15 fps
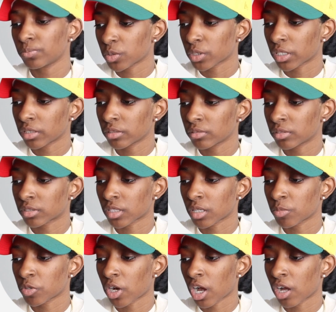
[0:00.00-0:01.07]
Okay,
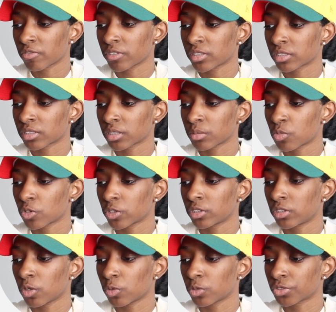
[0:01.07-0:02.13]
some are obviously more
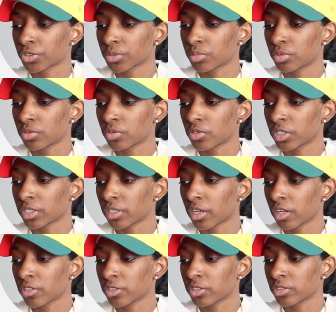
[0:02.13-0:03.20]
noticeable than
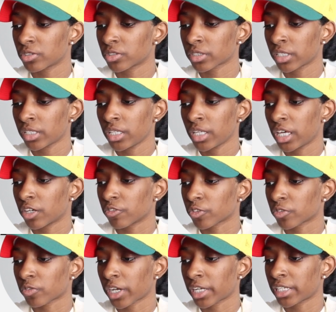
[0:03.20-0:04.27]
others, and for
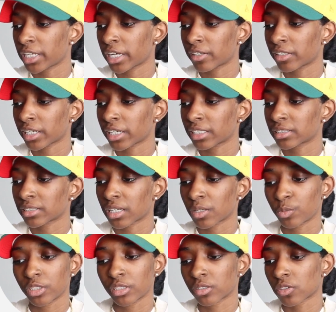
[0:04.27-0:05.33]
right now, like I said,
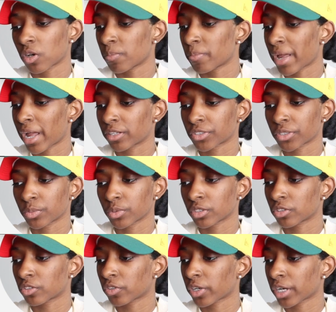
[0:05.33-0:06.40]
we just gonna match it with the
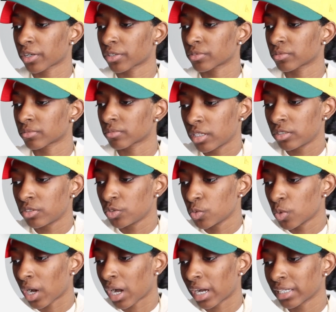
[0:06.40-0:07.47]
crown and do
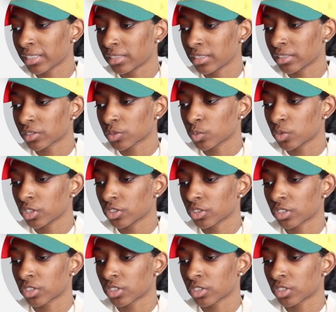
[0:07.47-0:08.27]
an eyelet switch.